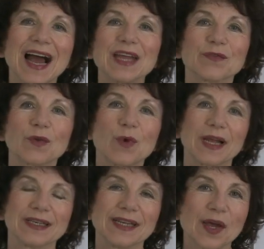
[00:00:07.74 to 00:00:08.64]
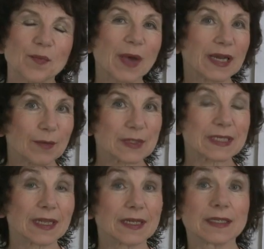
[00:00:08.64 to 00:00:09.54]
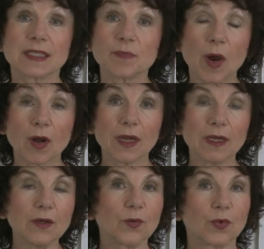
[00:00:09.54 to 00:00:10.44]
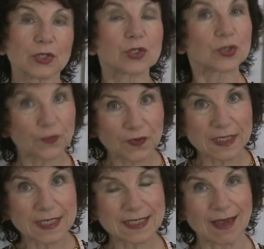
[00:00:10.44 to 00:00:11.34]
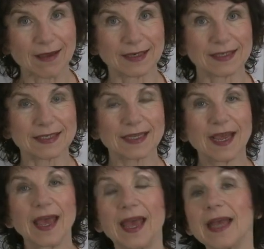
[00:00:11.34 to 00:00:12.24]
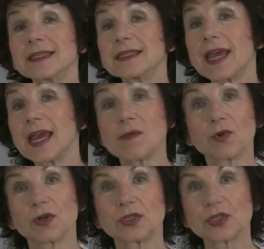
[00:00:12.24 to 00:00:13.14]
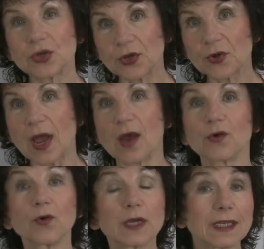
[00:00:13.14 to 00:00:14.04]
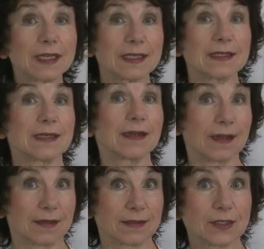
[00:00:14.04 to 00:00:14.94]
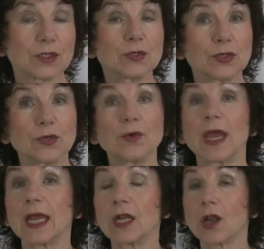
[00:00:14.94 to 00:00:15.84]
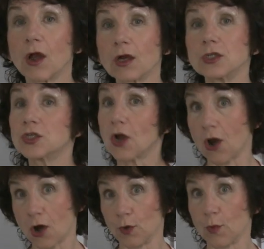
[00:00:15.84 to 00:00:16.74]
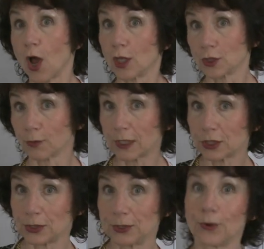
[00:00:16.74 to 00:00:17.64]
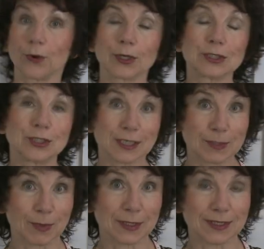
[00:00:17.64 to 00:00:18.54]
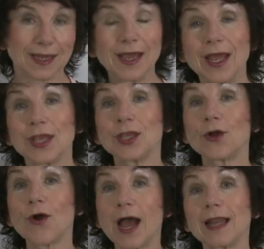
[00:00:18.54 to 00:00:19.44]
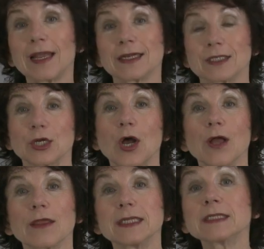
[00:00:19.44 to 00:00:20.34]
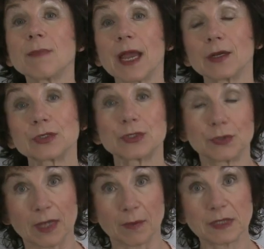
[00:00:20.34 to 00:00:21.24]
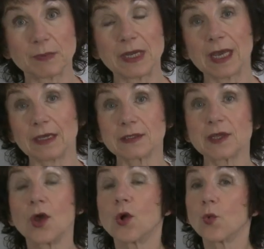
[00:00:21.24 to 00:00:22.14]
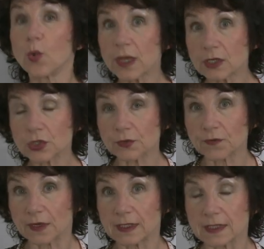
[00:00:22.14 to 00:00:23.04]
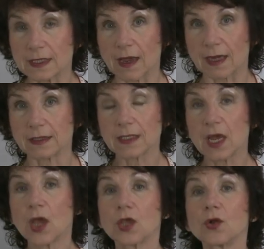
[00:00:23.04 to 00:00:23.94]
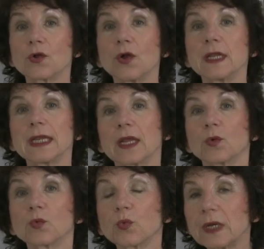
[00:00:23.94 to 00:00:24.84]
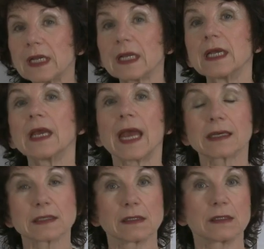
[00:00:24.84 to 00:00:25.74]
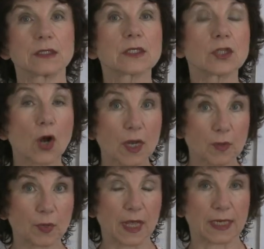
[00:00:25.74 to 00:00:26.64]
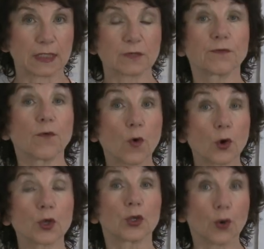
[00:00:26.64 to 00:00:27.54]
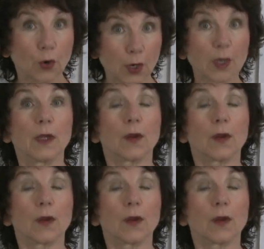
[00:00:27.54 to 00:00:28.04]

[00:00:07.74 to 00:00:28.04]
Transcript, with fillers: Hi everyone, my name is Glenda Sparling with Sure-Fit Designs, and today I'm going to show you how quick and easy it is to do a large arm alteration or adjustment. You know, I like to call these minor tune-ups because with Sure-Fit Designs, you're going to get a really excellent starting place for your